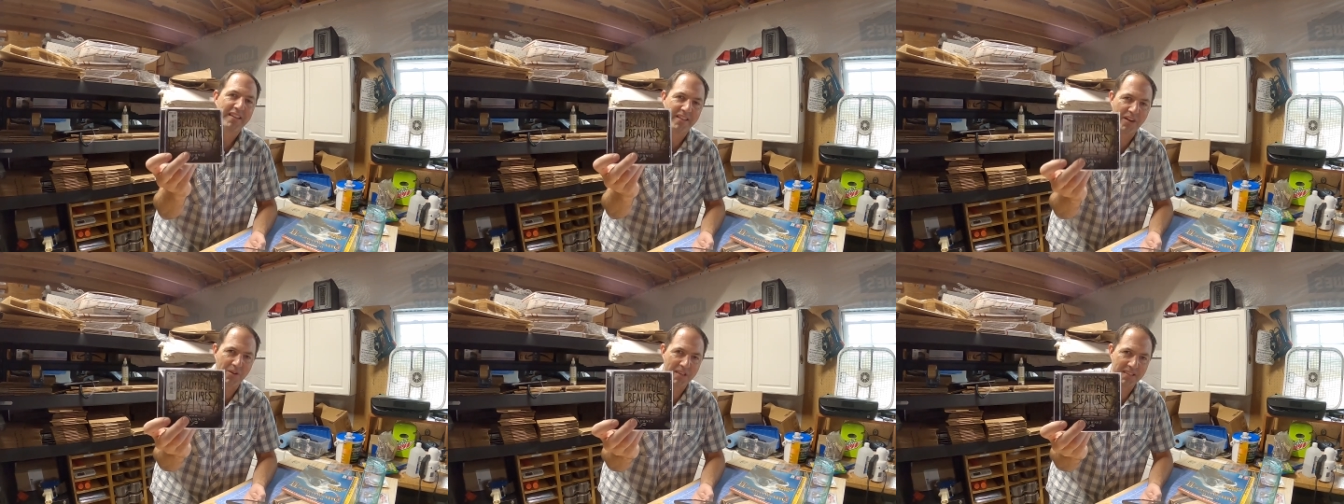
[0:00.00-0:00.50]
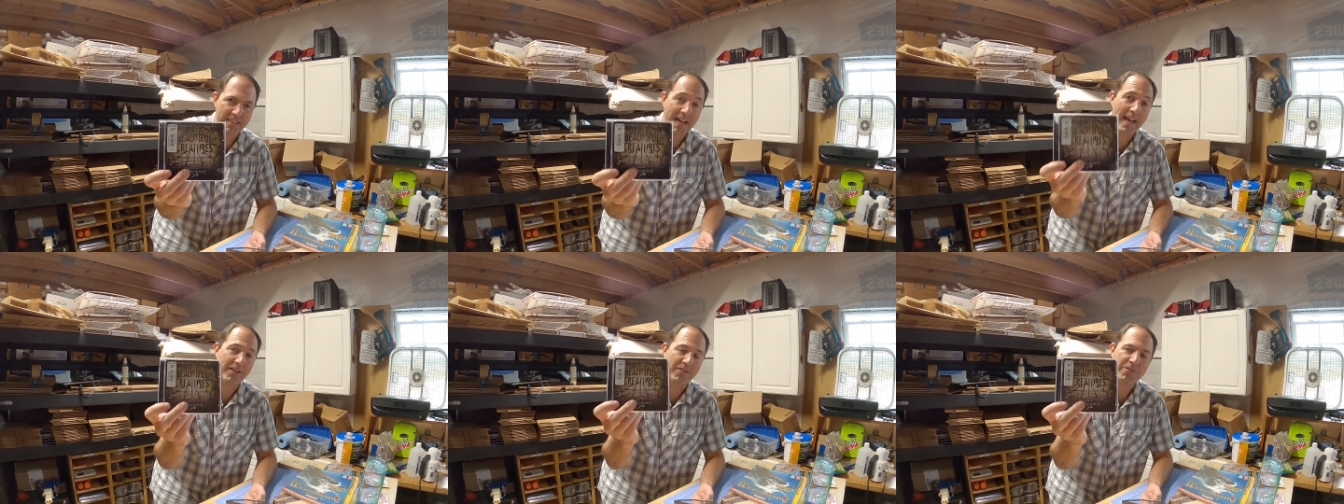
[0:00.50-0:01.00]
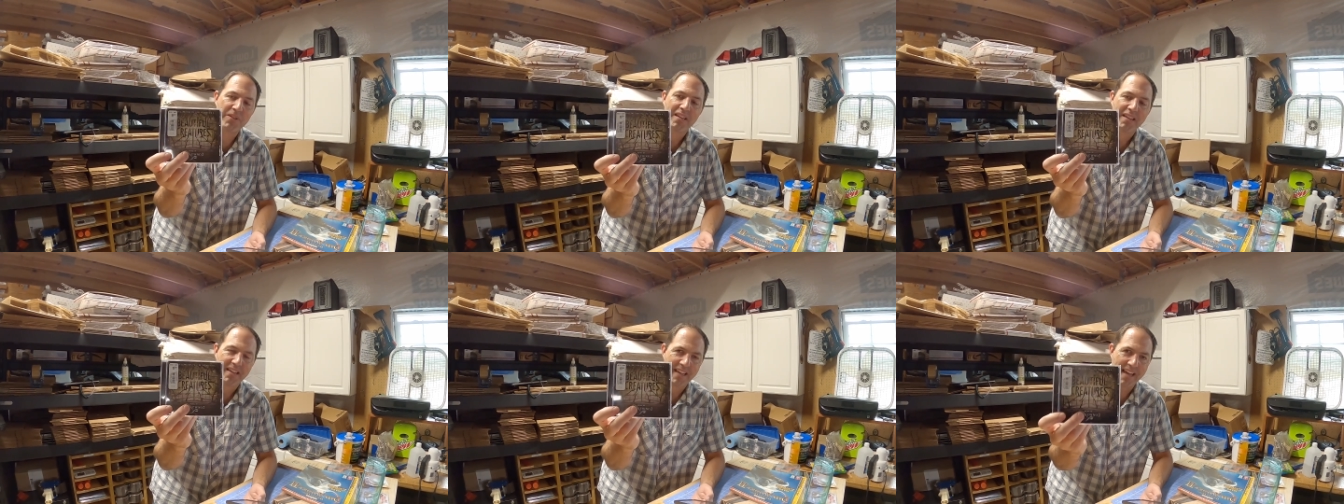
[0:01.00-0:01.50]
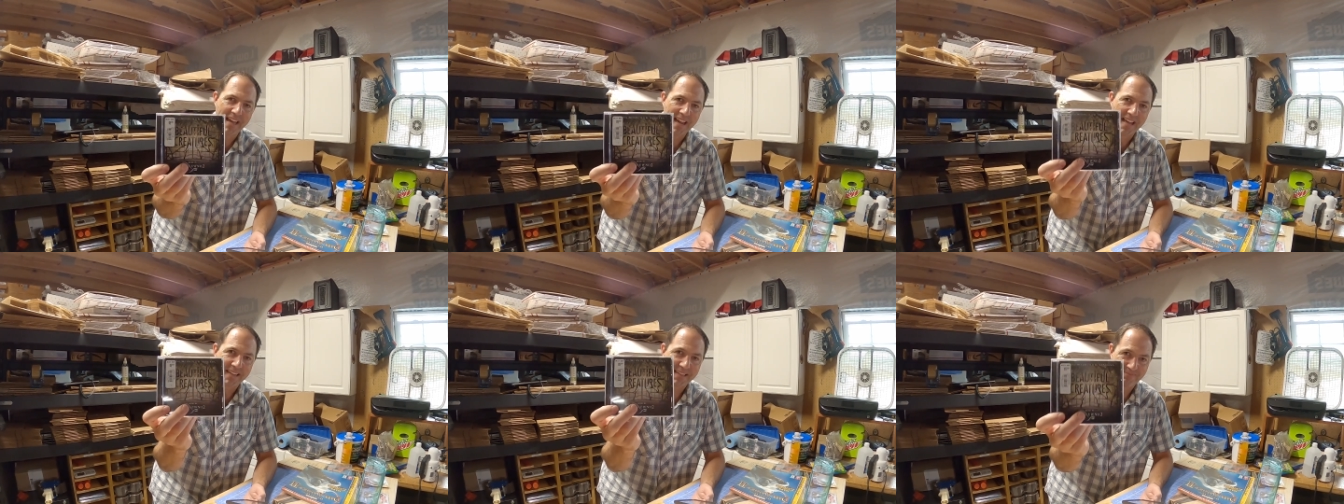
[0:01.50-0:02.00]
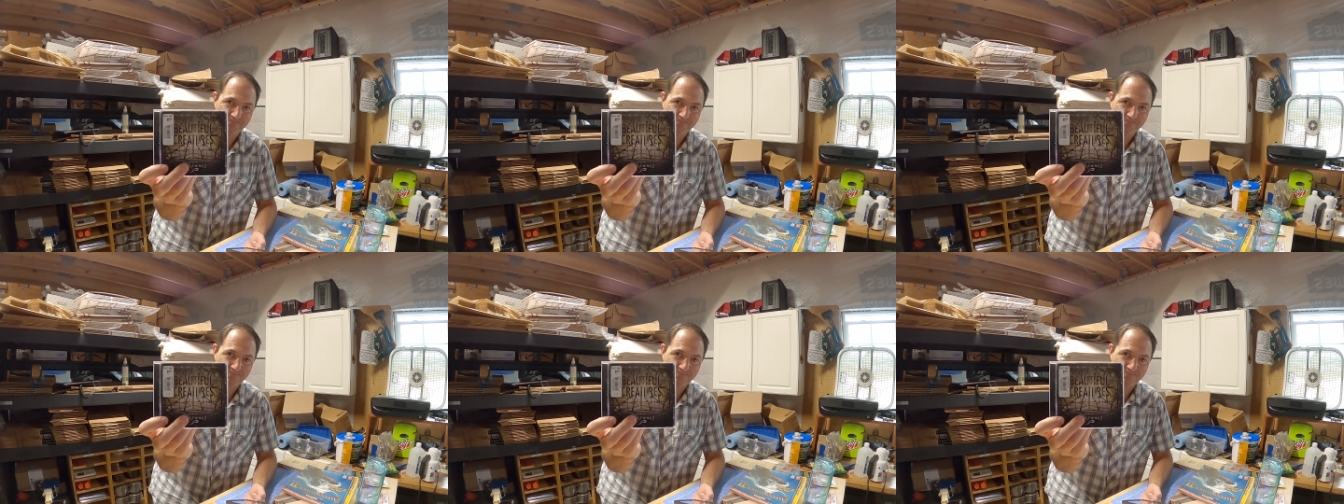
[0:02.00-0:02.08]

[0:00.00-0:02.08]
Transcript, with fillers: And then I read the title and I